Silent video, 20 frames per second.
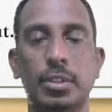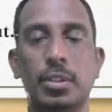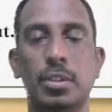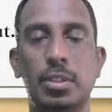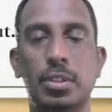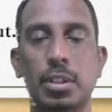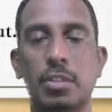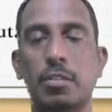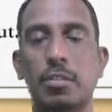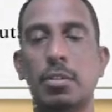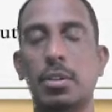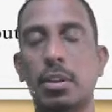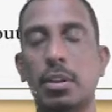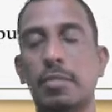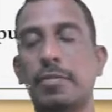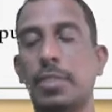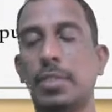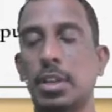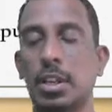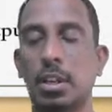So it will
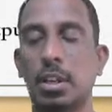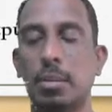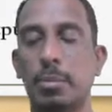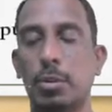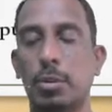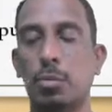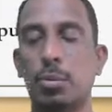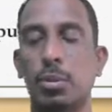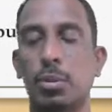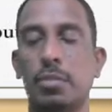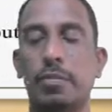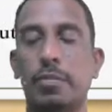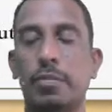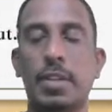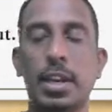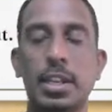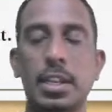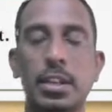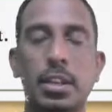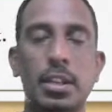roughly come out
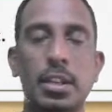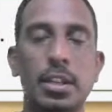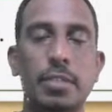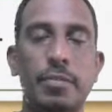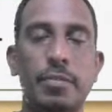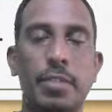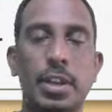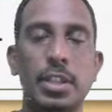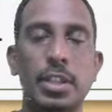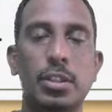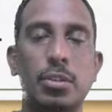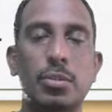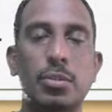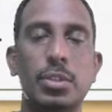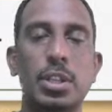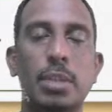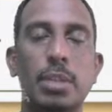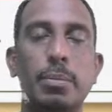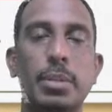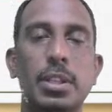
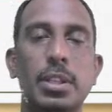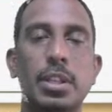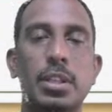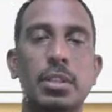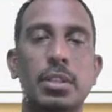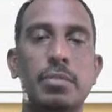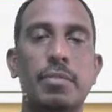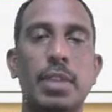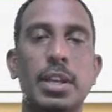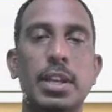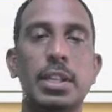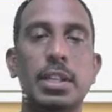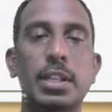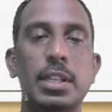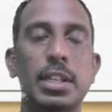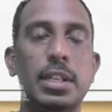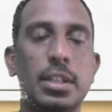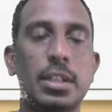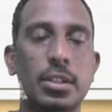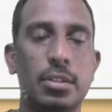5000 ml, that is 5
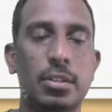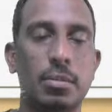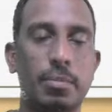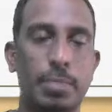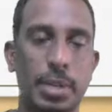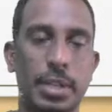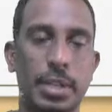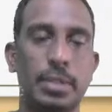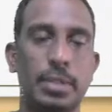liters of blood.